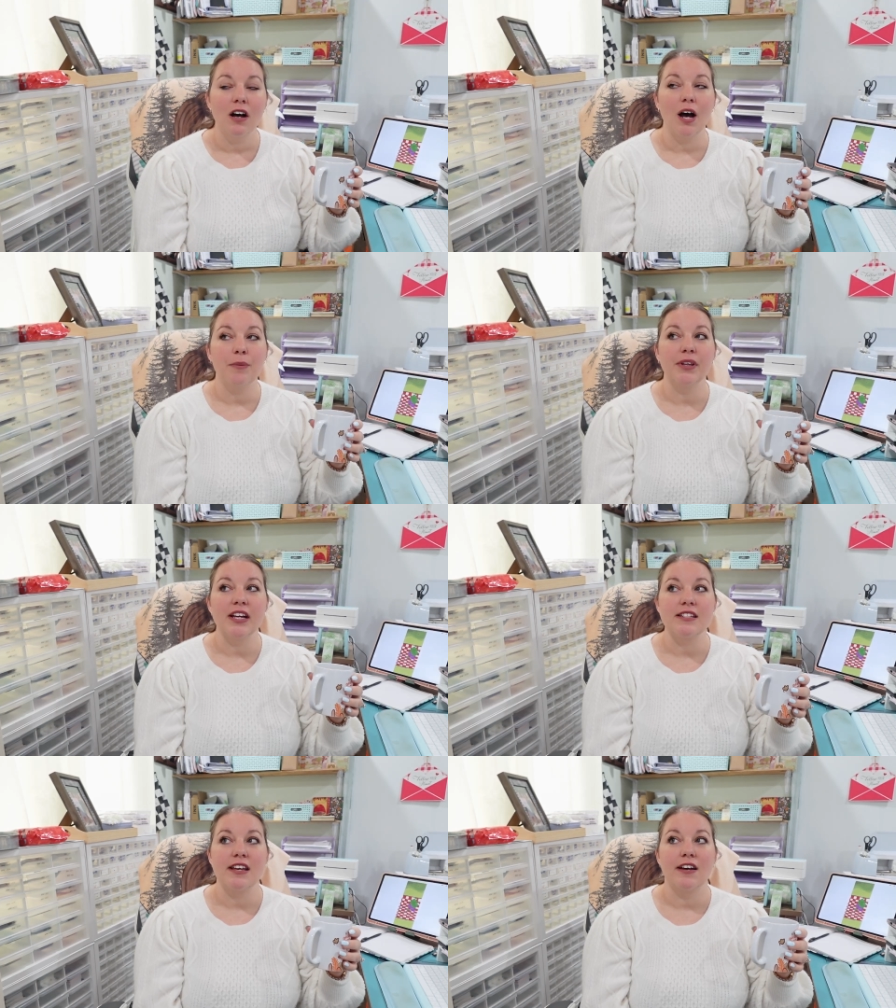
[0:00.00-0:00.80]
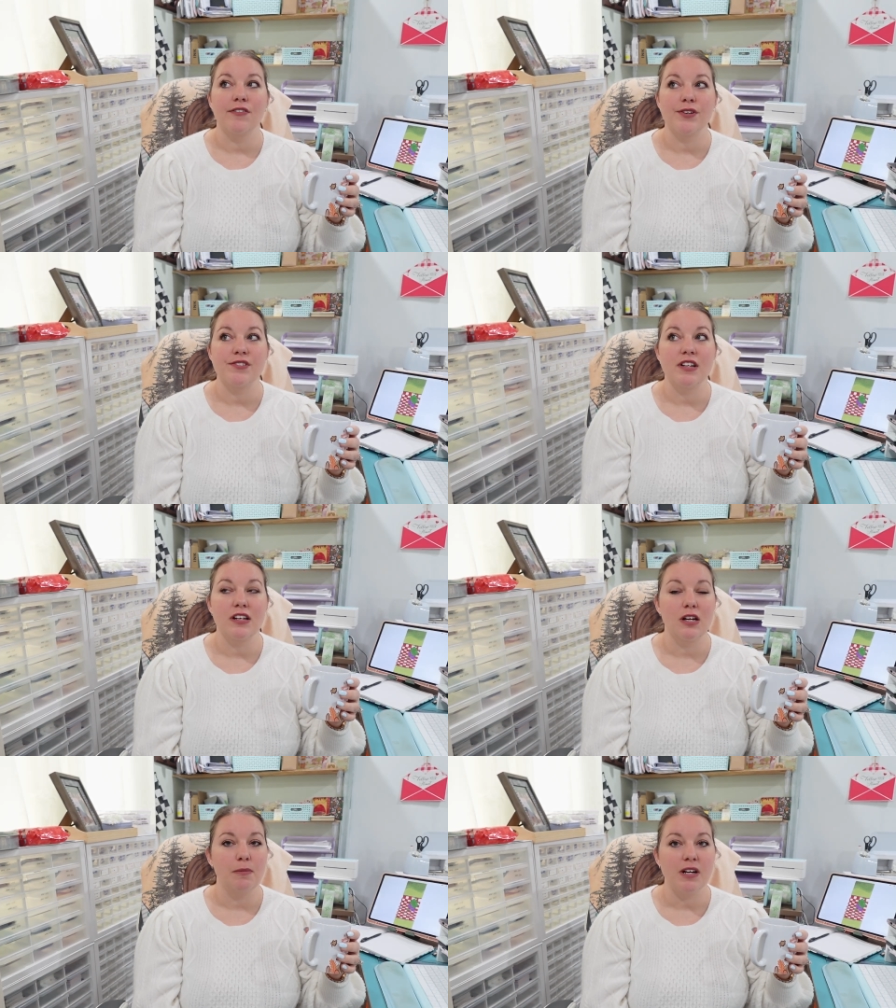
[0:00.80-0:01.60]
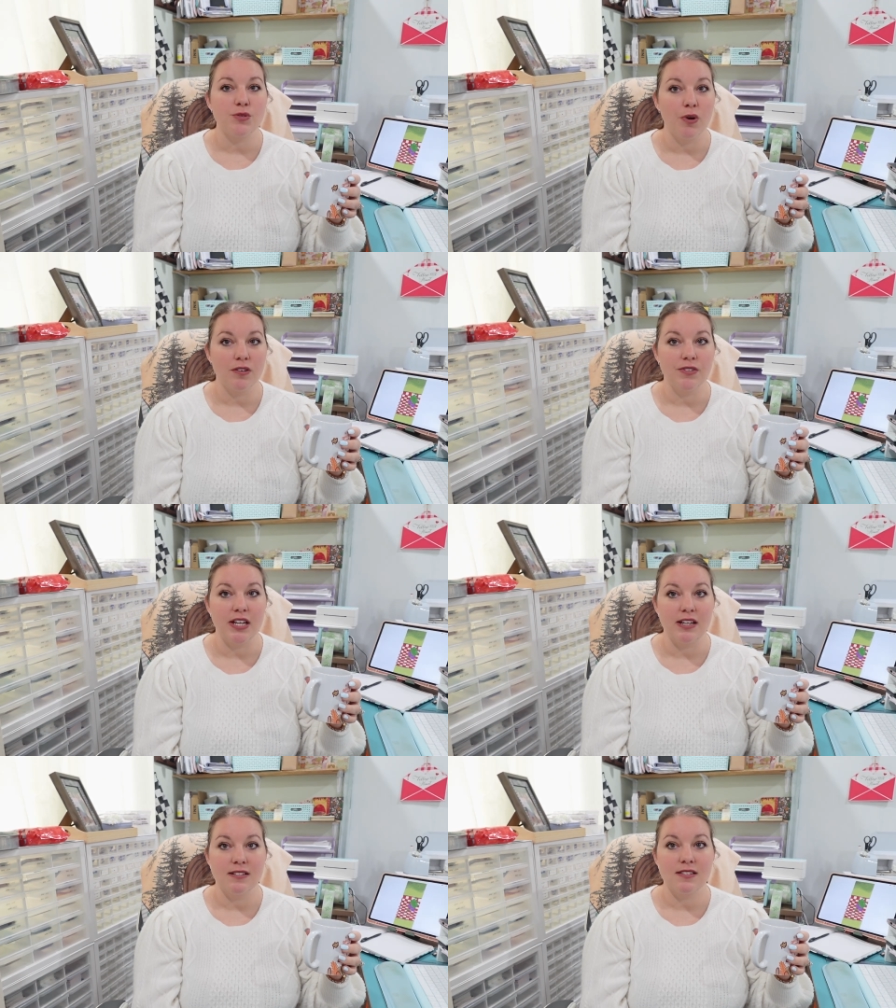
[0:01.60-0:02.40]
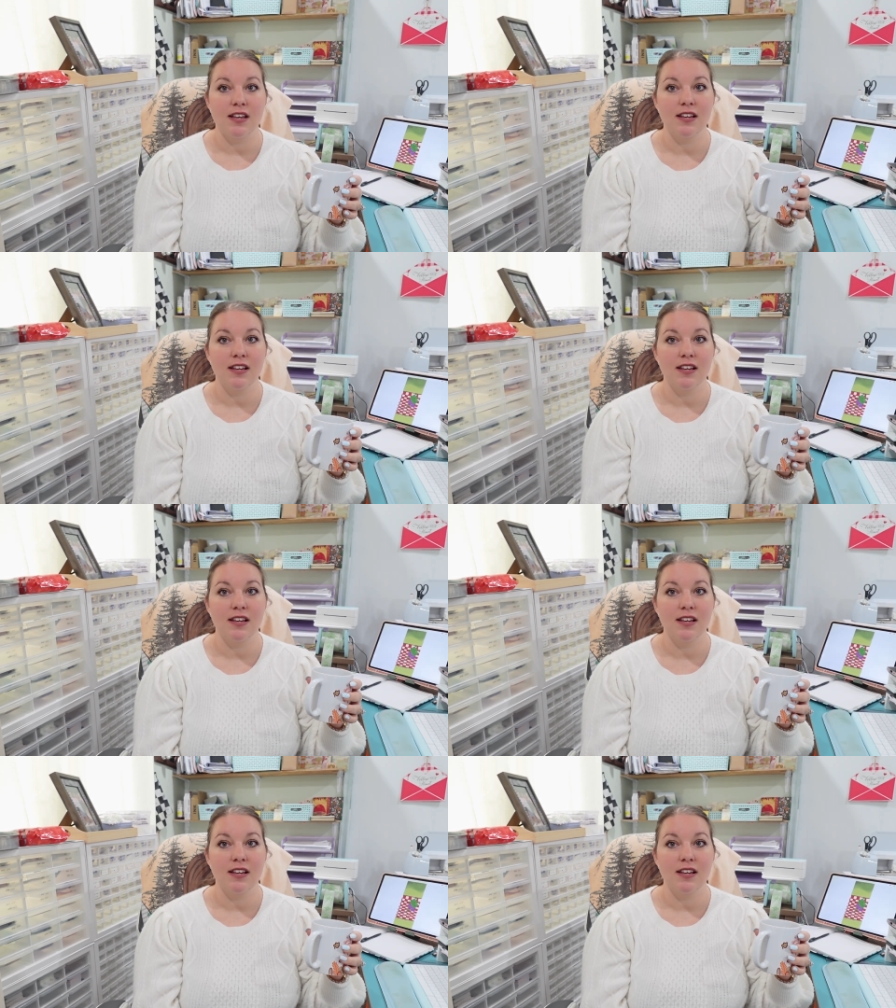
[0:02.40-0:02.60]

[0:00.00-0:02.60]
would like to have those done in about 12 days.